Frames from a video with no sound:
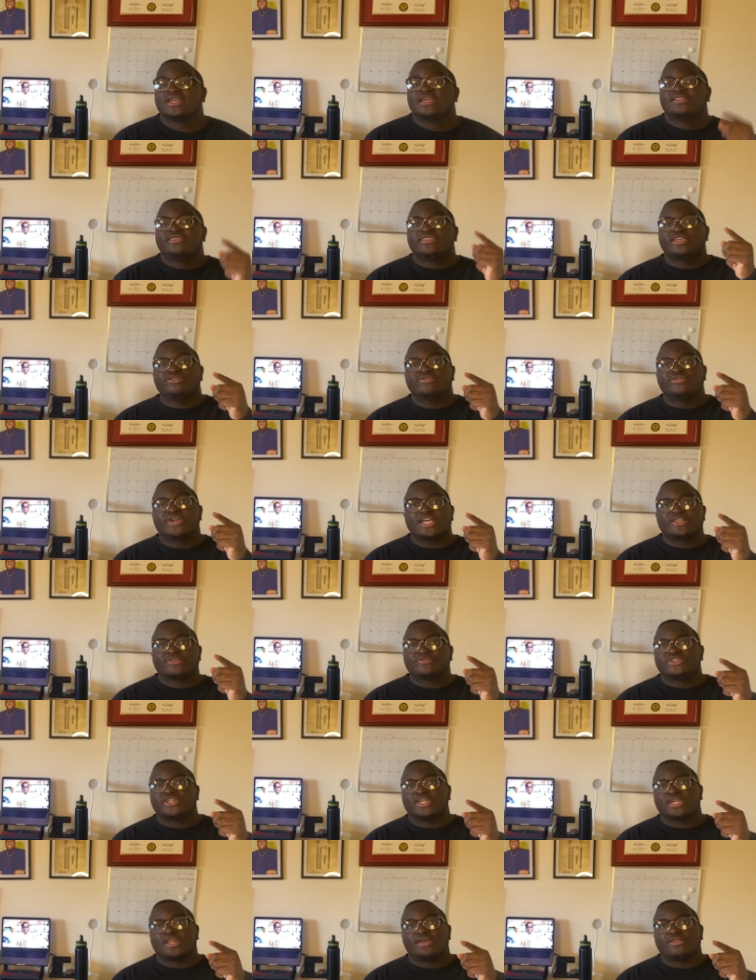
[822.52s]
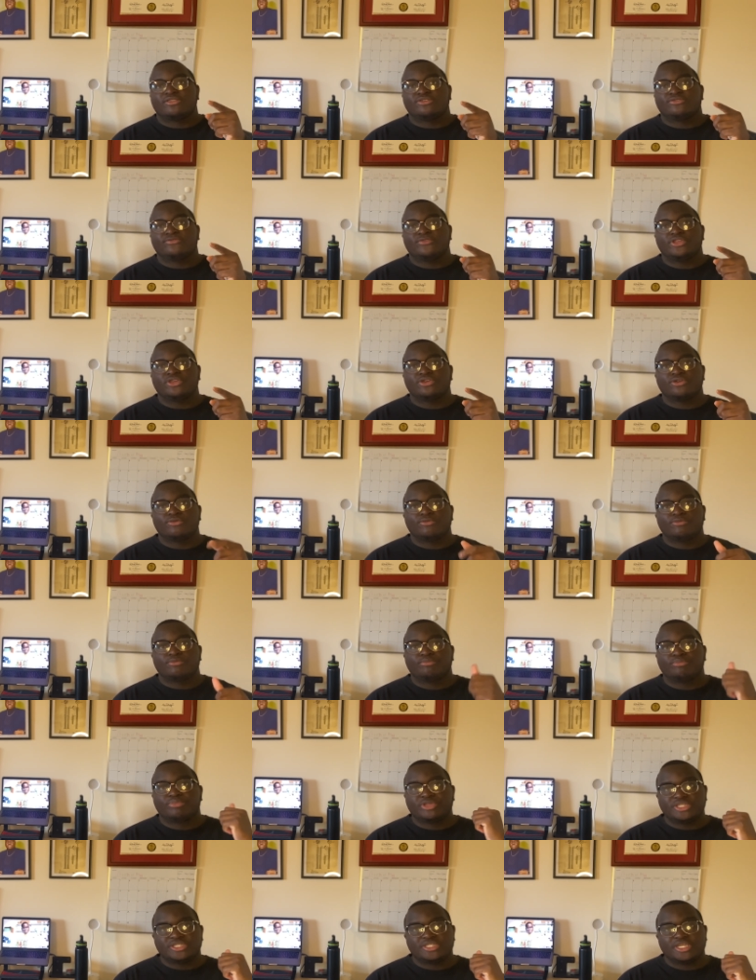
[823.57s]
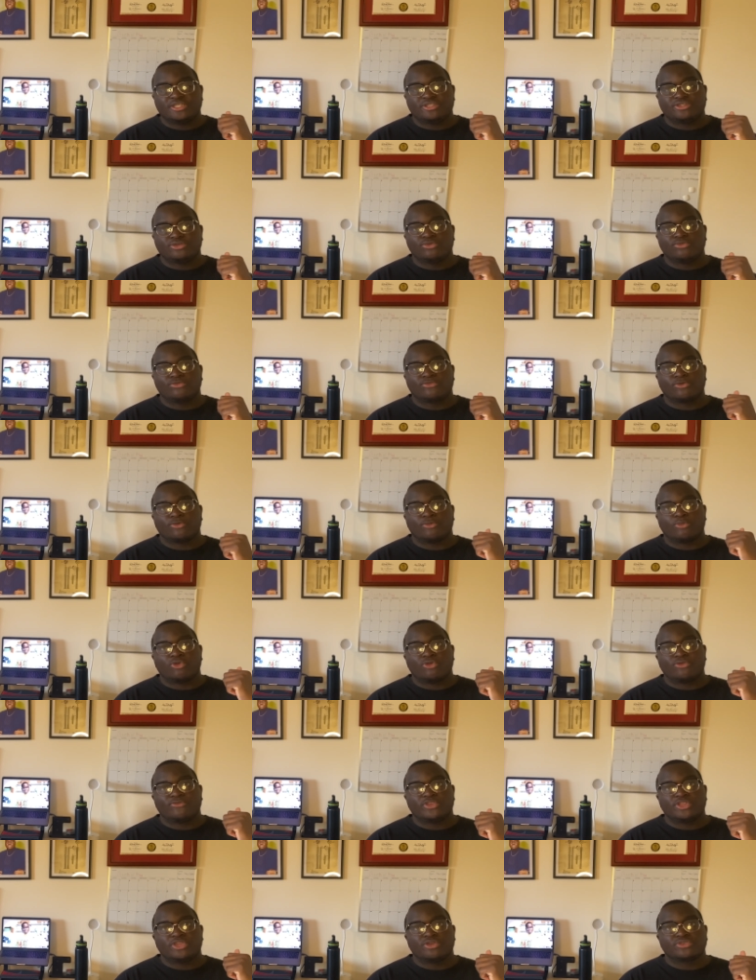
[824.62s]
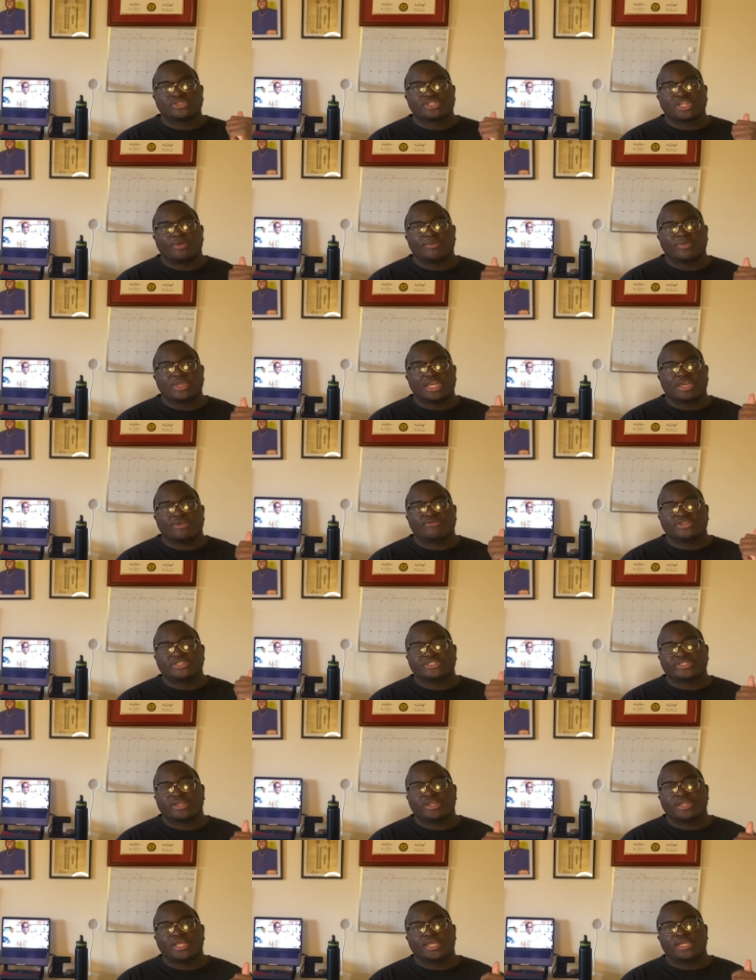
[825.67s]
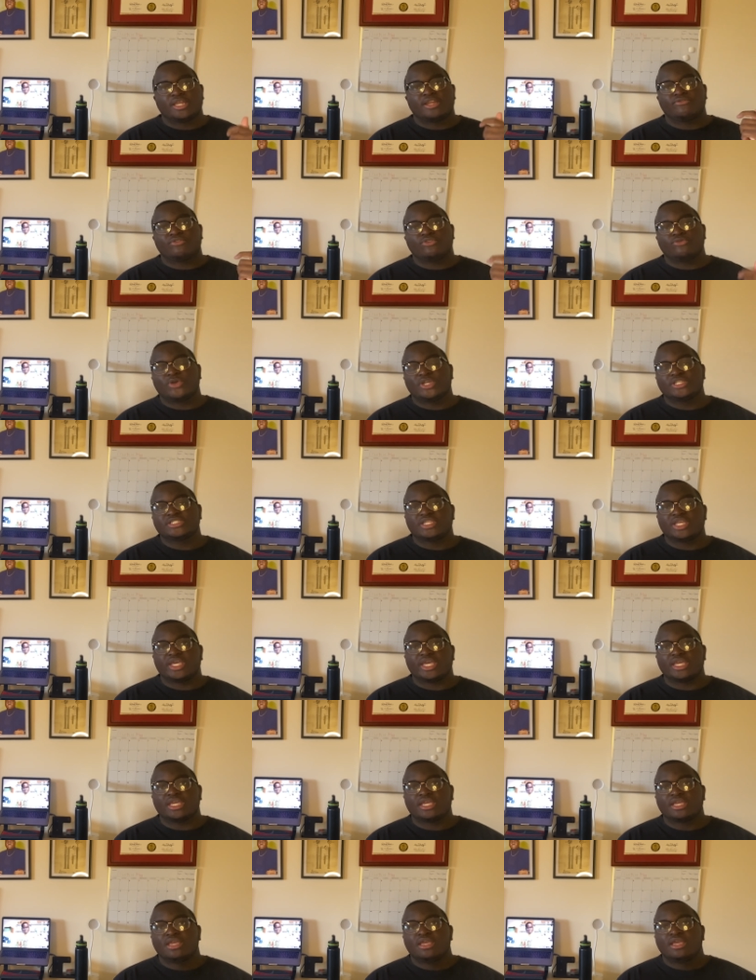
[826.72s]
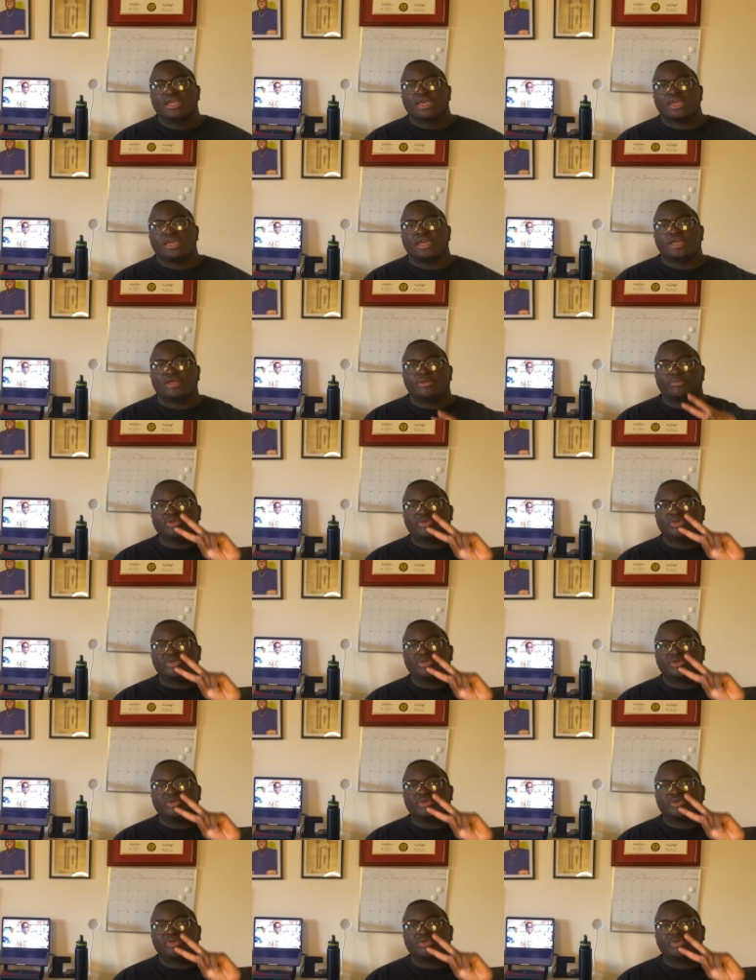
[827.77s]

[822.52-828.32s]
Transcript: Thank you guys for checking out this video. Please stay tuned for more videos coming every Sunday and every Wednesday, and